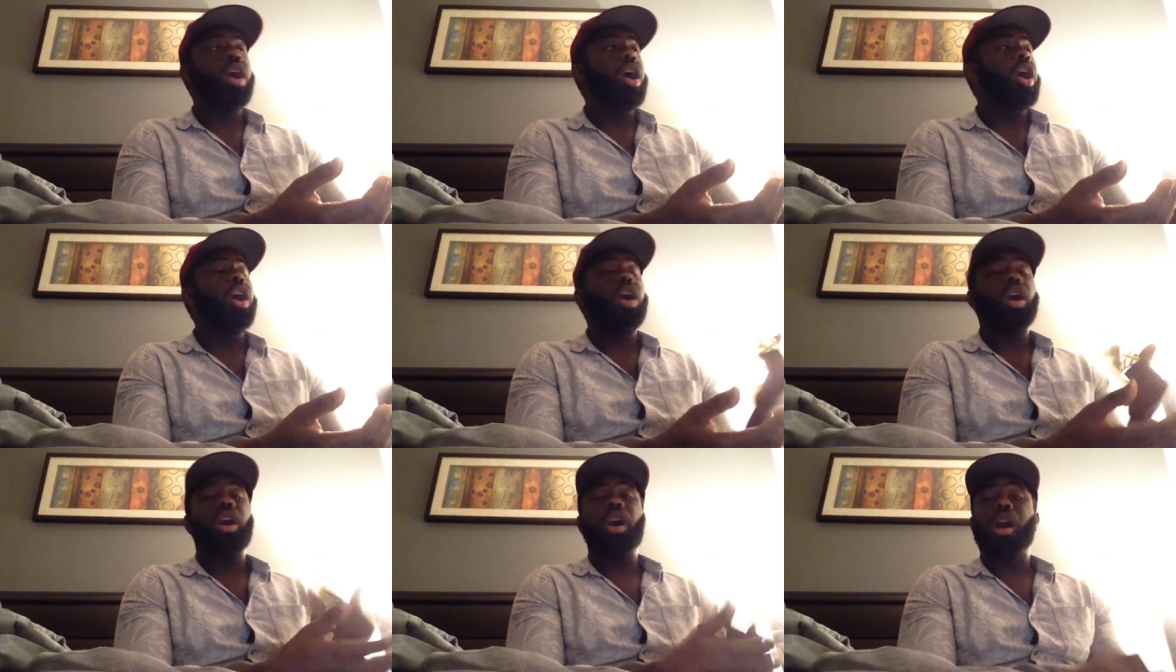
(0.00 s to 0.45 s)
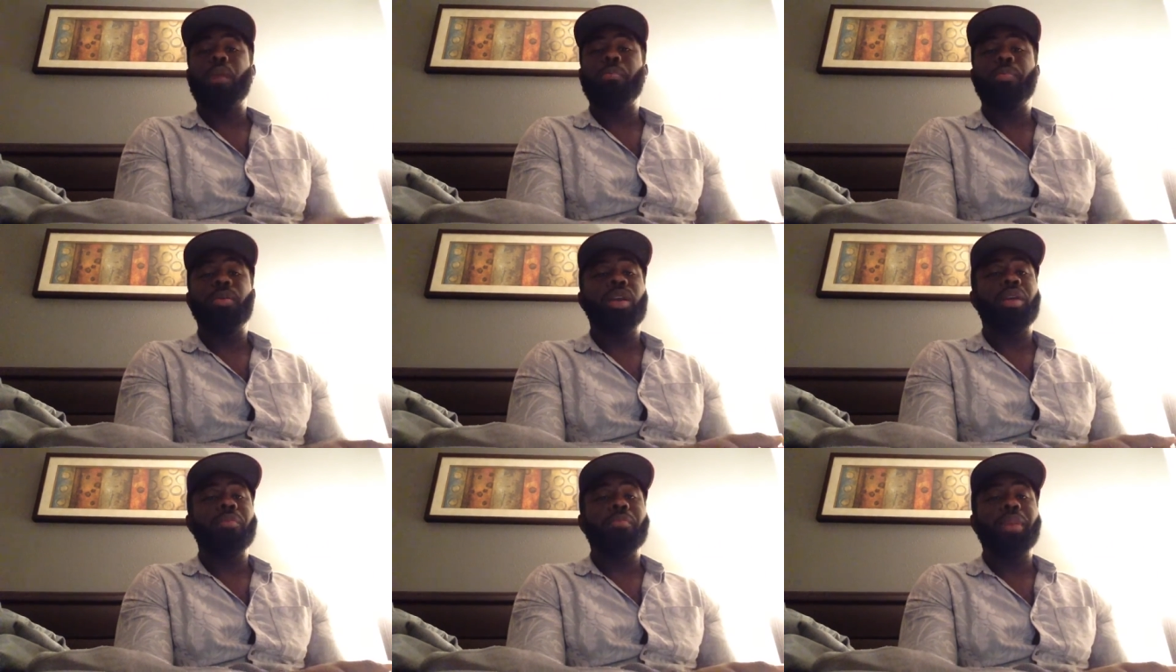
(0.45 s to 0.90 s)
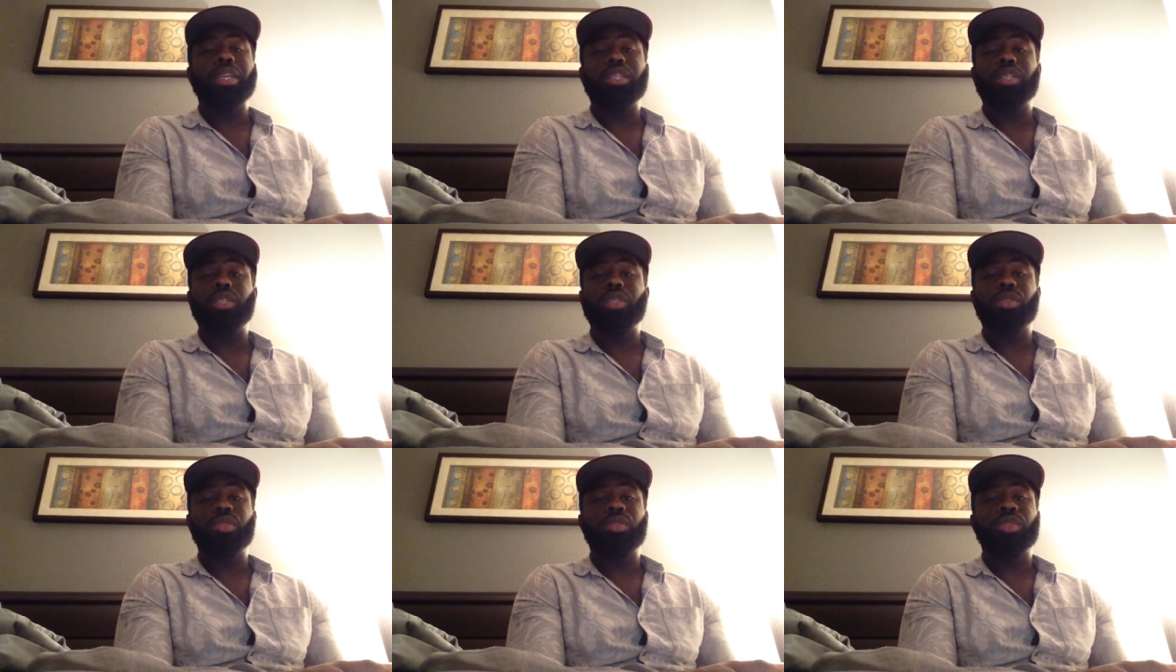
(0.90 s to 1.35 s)
or uh, a pair of my
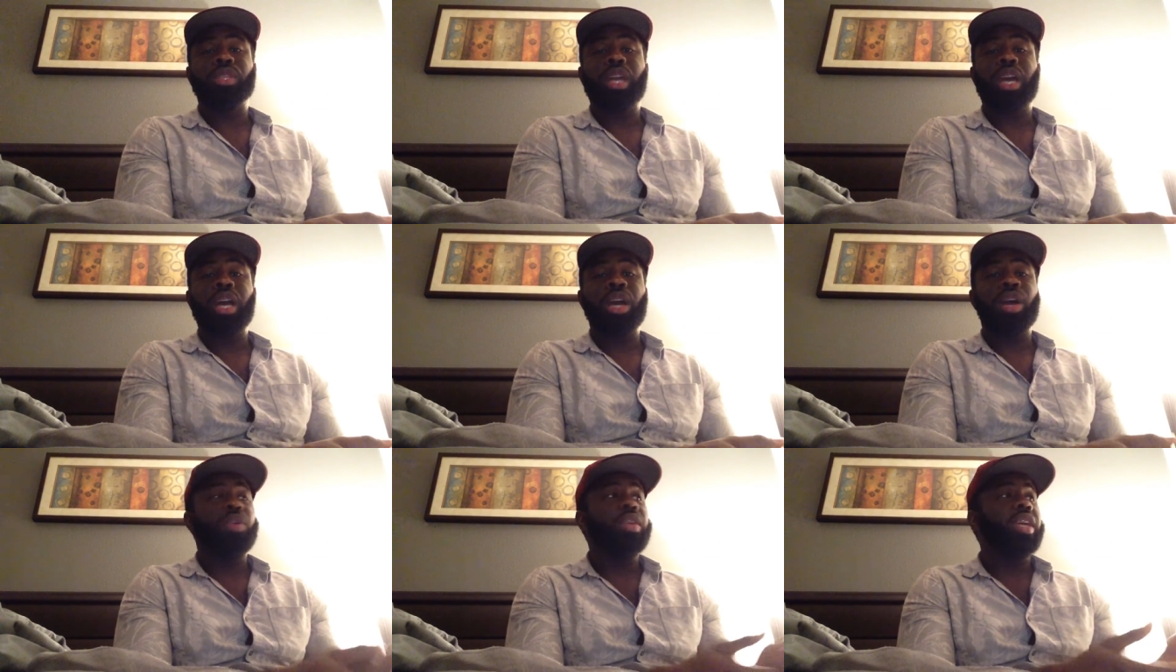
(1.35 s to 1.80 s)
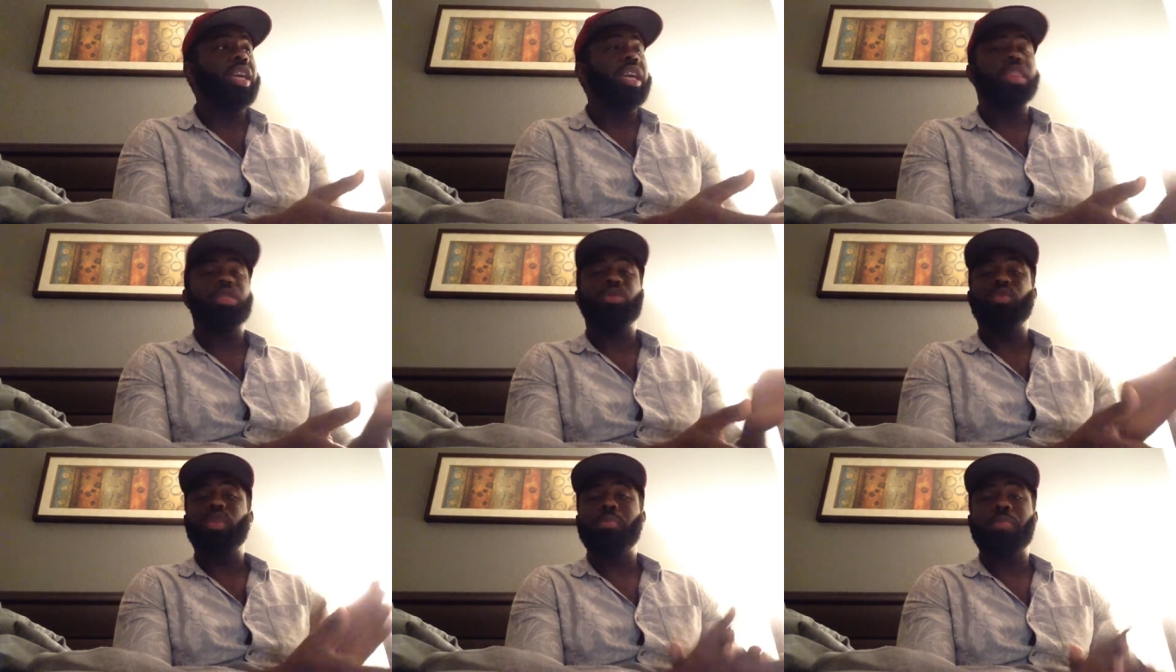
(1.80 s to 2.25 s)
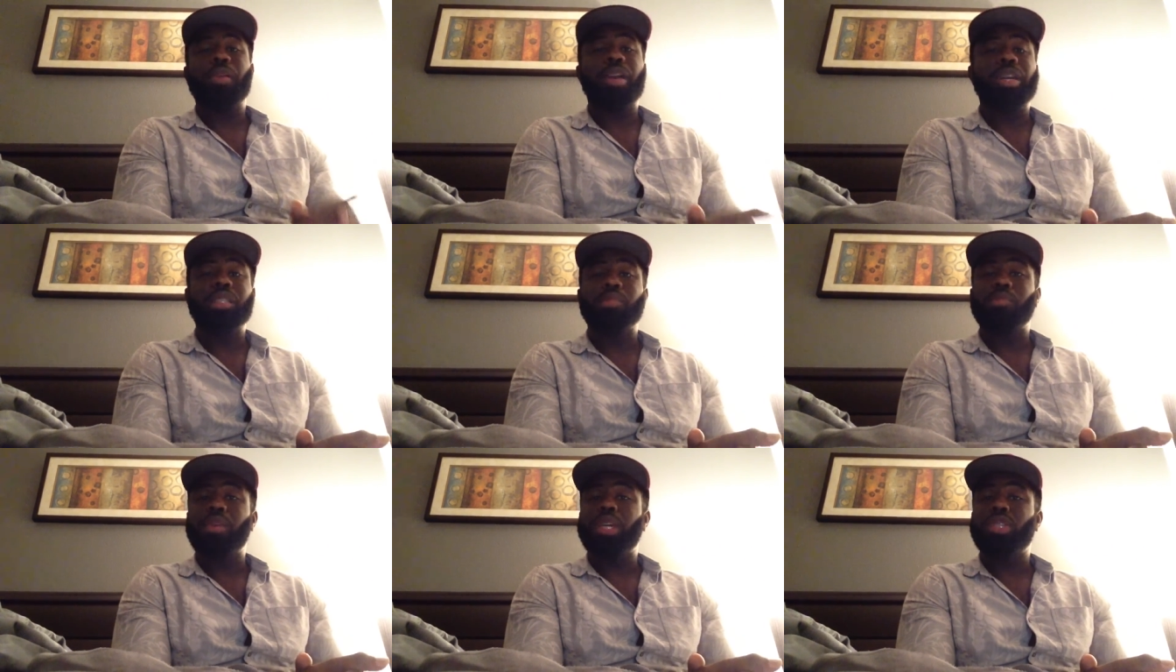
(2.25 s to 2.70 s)
shoes gone, and three
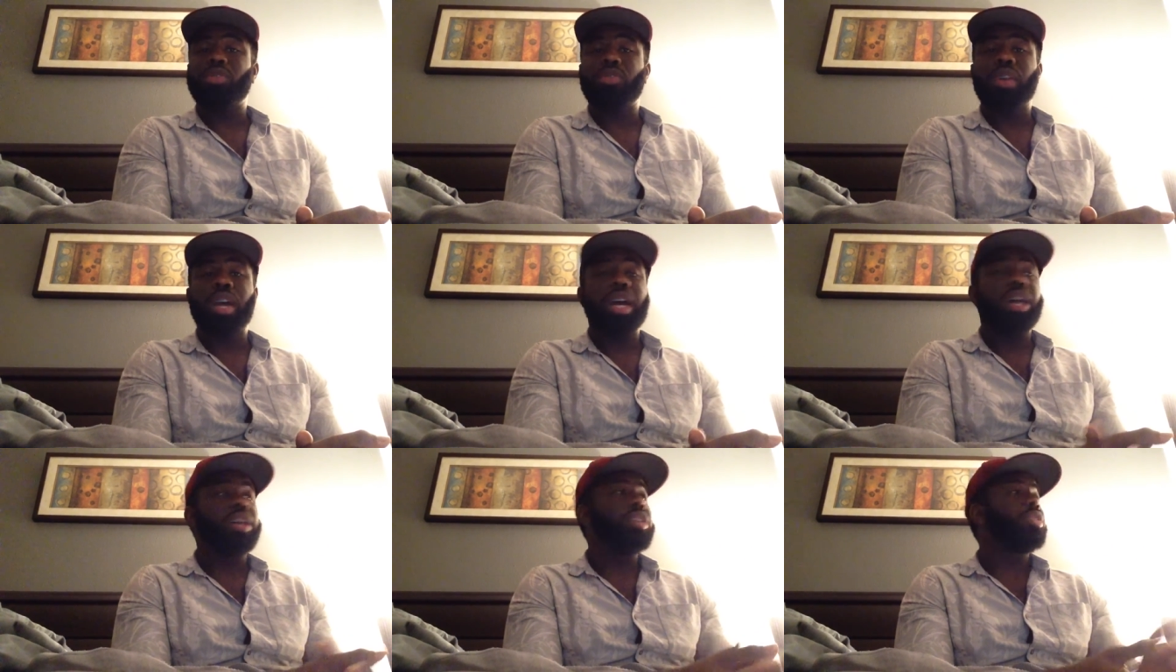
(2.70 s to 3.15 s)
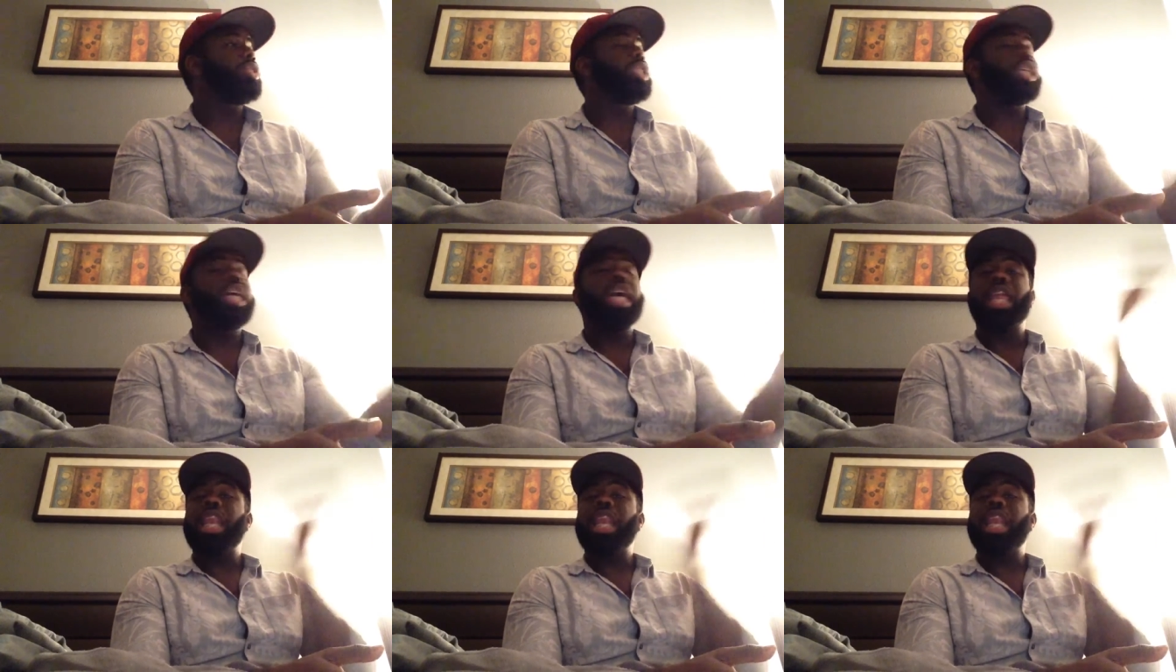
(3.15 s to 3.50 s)
pairs of my drawers.